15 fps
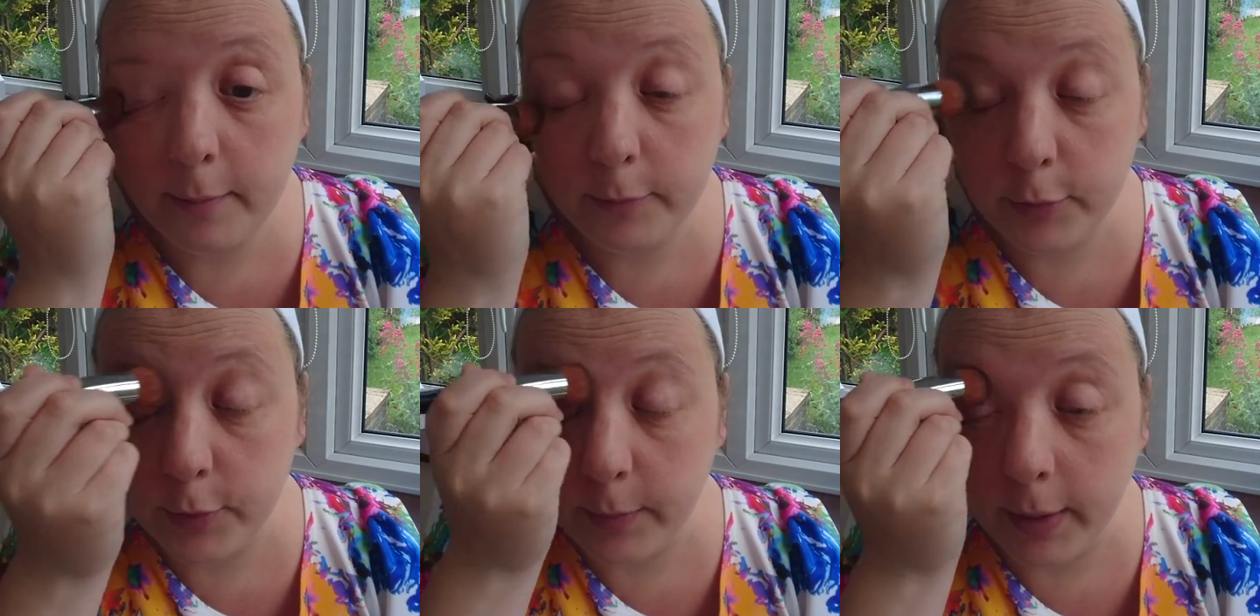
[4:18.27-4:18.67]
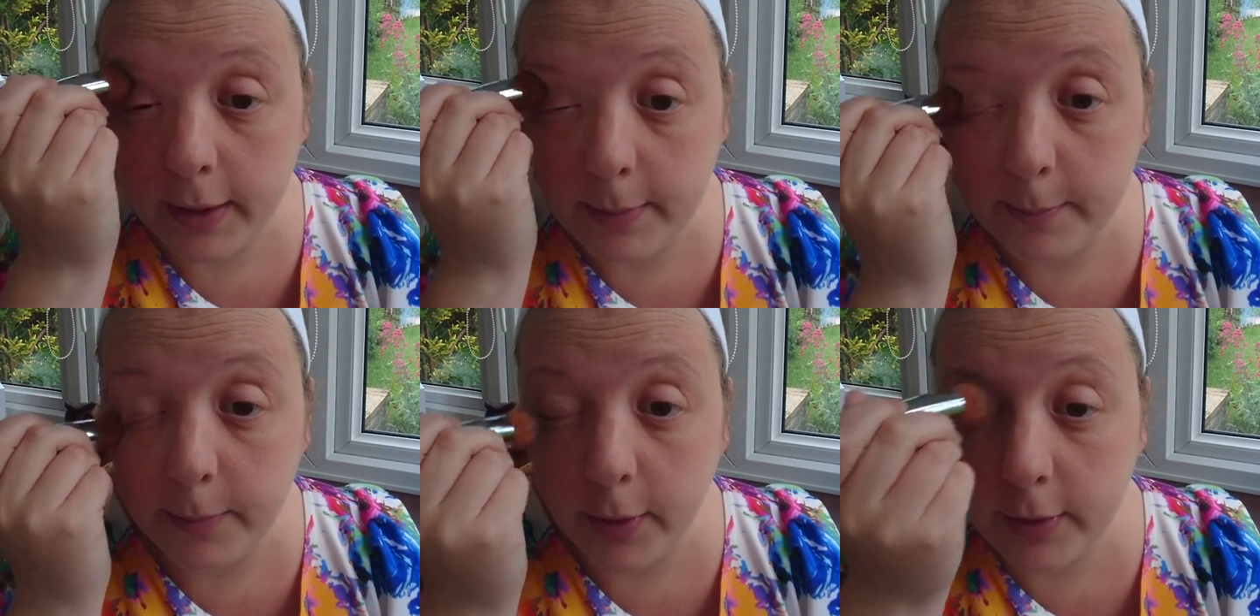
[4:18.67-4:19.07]
to my
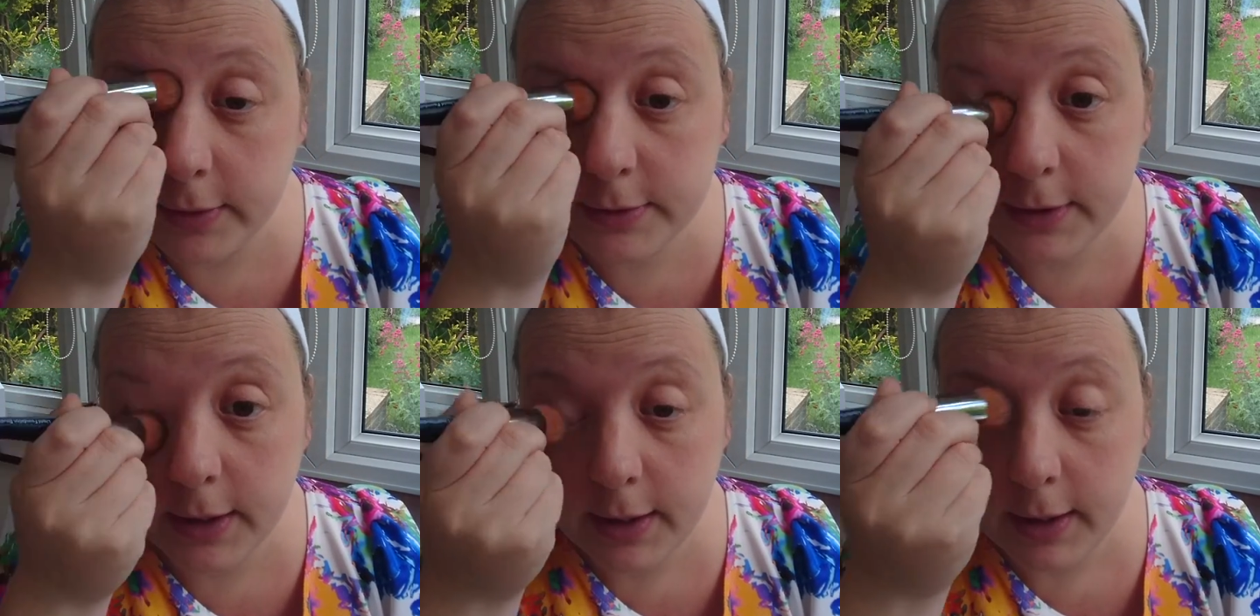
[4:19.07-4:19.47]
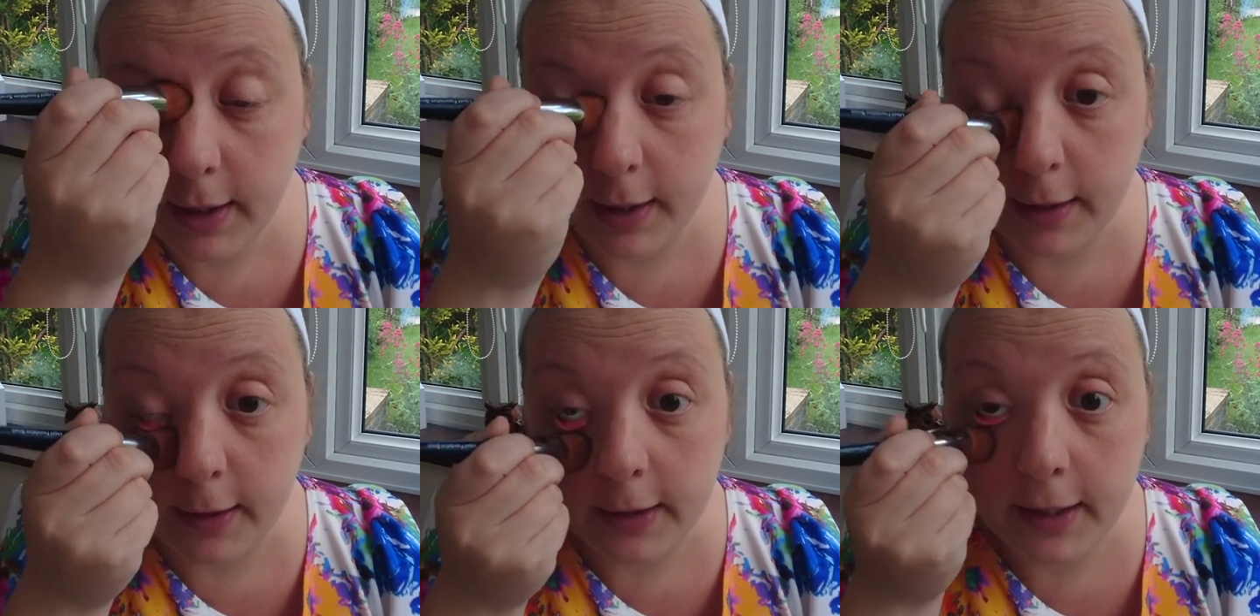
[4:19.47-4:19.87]
inbox
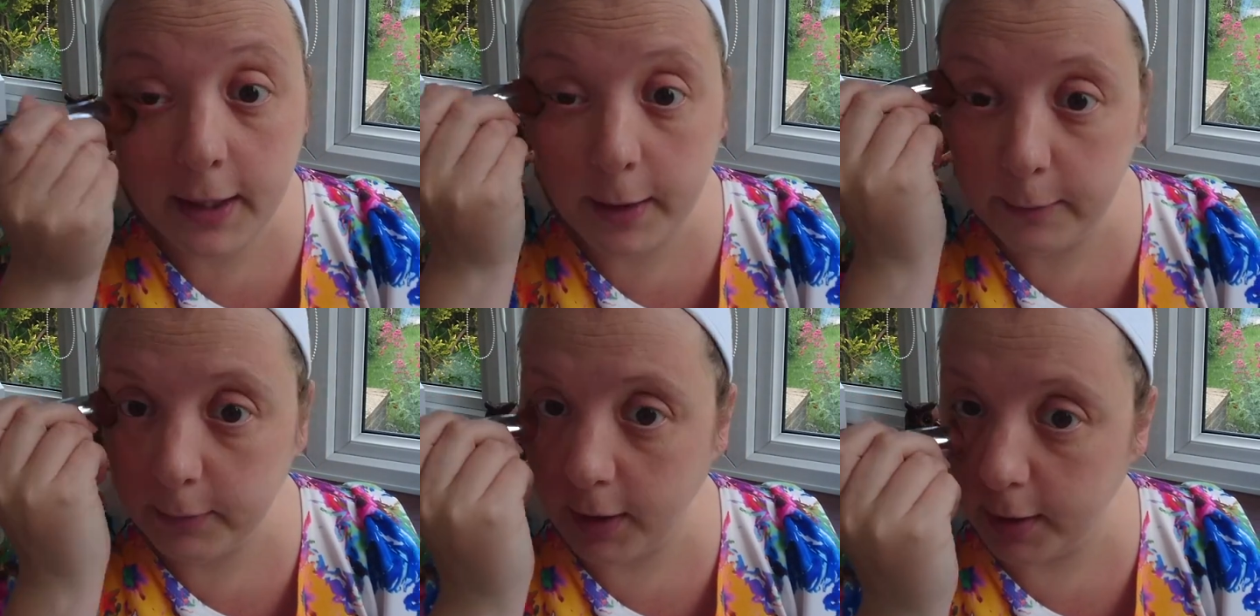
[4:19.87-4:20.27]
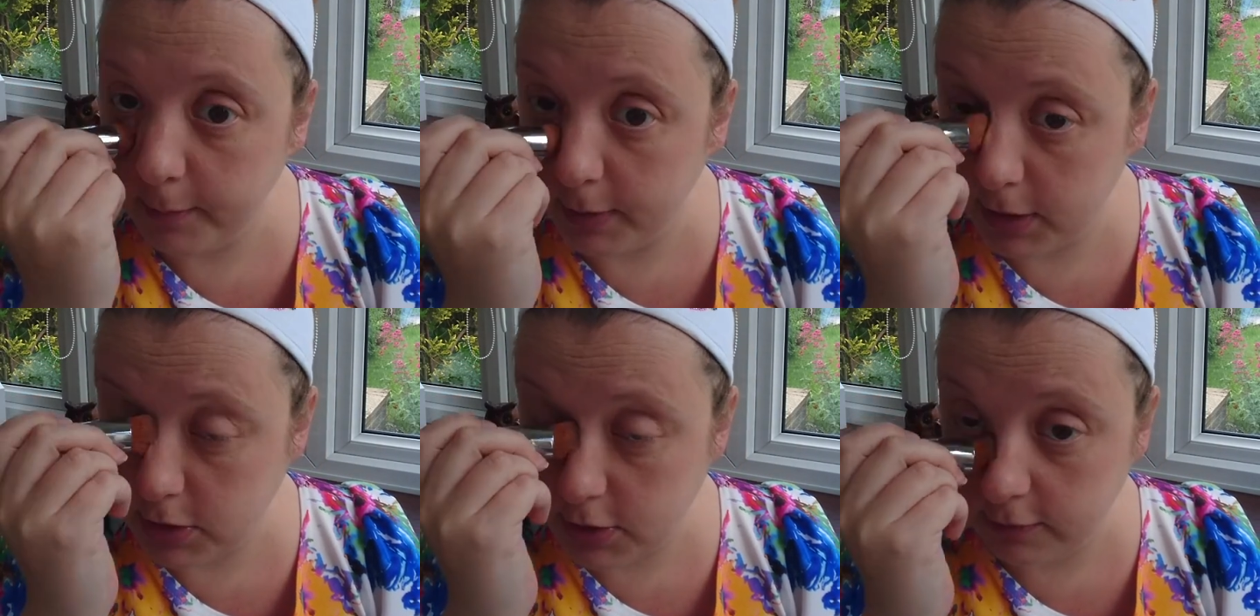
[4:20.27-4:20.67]
and I can help colour
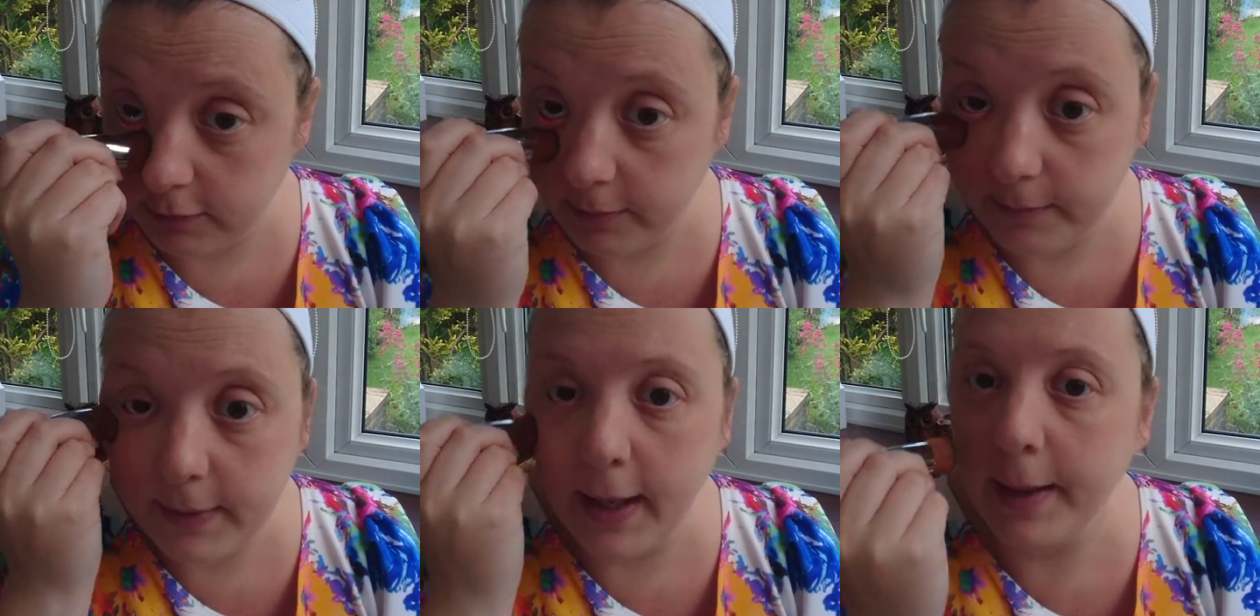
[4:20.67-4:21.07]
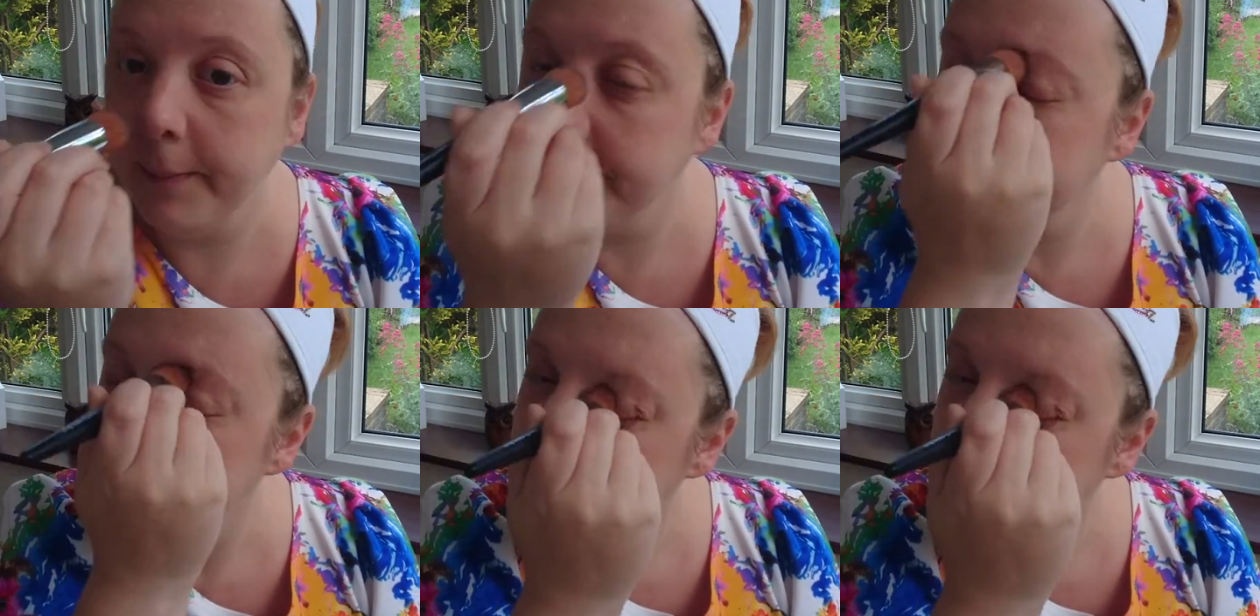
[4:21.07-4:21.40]
match you from there.